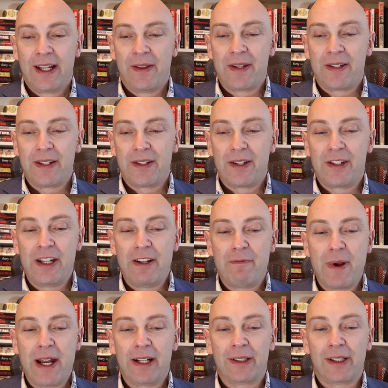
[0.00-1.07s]
And this is the Chief
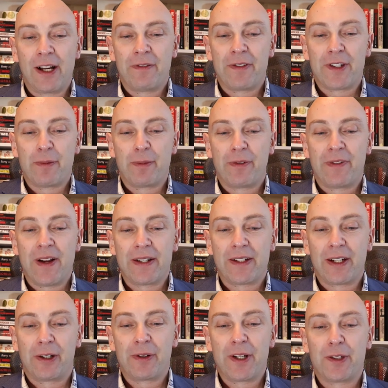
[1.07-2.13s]
Medical Officer,
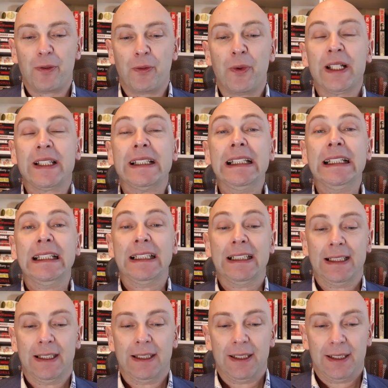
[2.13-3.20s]
Professor Chris Whitty,
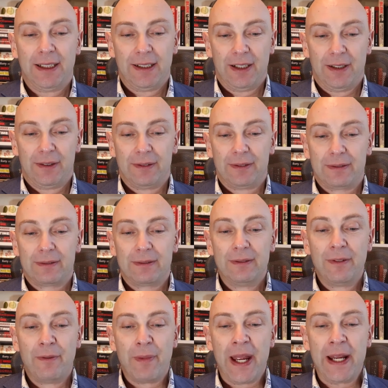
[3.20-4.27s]

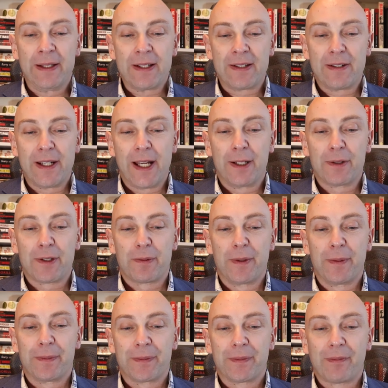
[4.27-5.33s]
made this
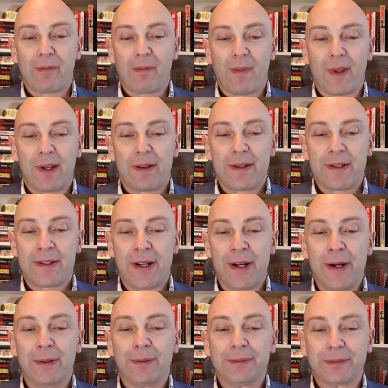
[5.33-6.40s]
announcement.
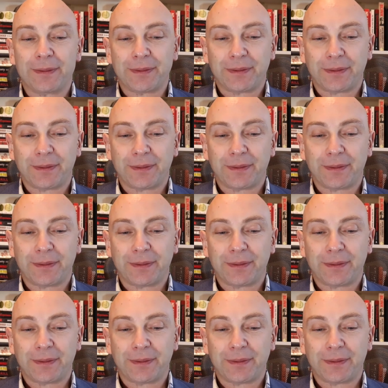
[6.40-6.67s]
So,